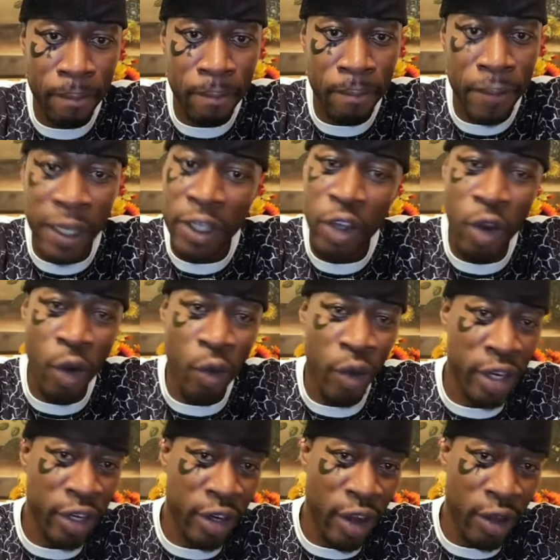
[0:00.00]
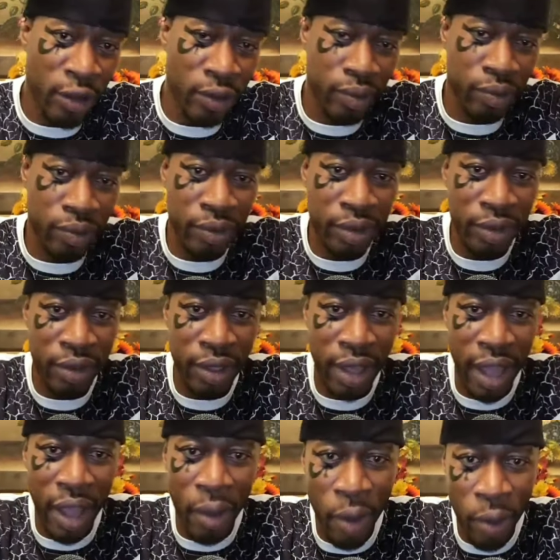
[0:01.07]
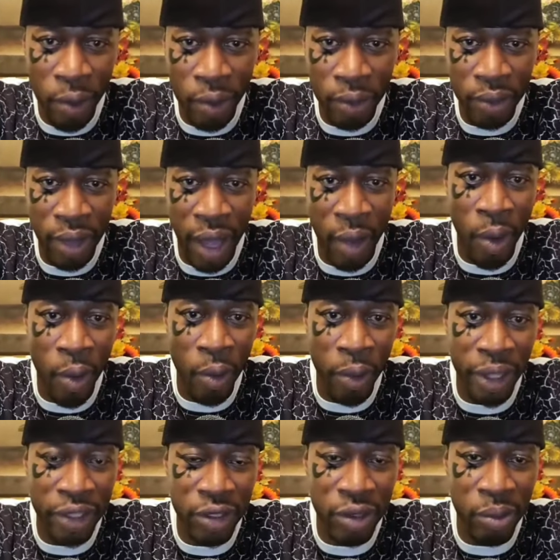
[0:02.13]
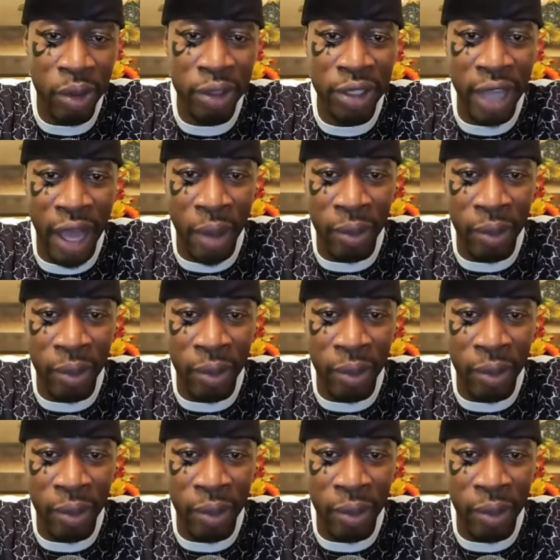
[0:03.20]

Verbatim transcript: You already know. I won't. I won't waste no more time with